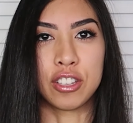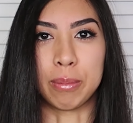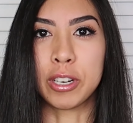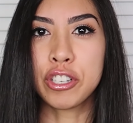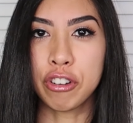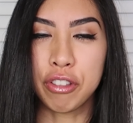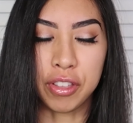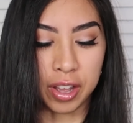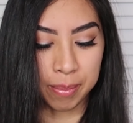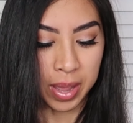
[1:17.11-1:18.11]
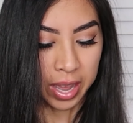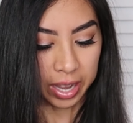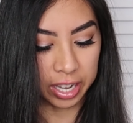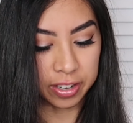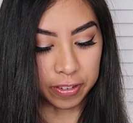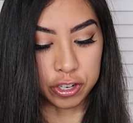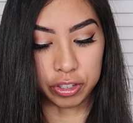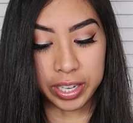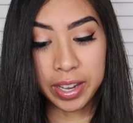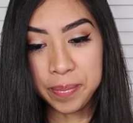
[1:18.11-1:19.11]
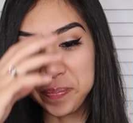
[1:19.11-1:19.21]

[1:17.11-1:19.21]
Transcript: So I'm going to show you them individually.